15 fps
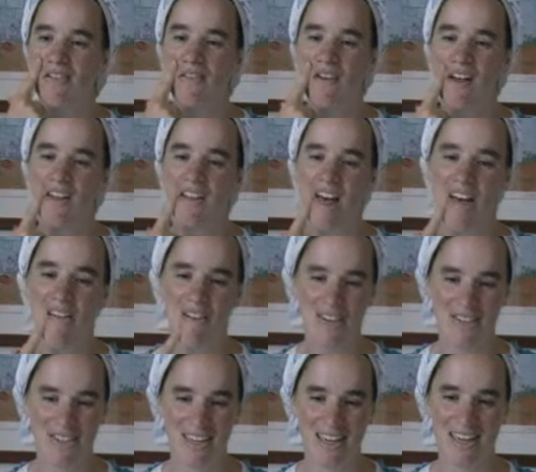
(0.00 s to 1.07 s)
falls off her
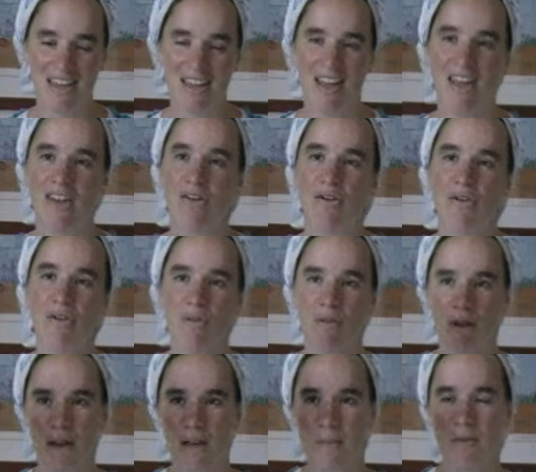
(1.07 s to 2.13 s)
cheek and it goes
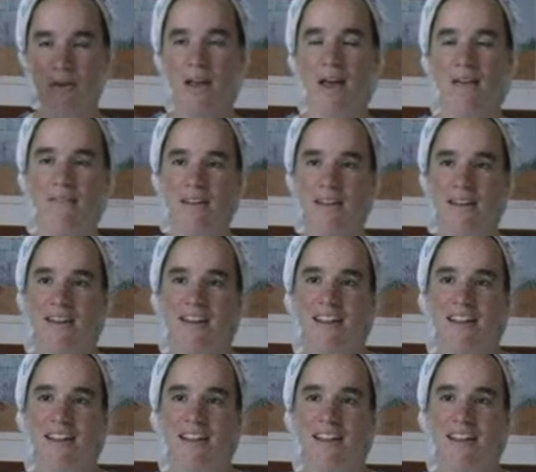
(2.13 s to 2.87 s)
right up to heaven,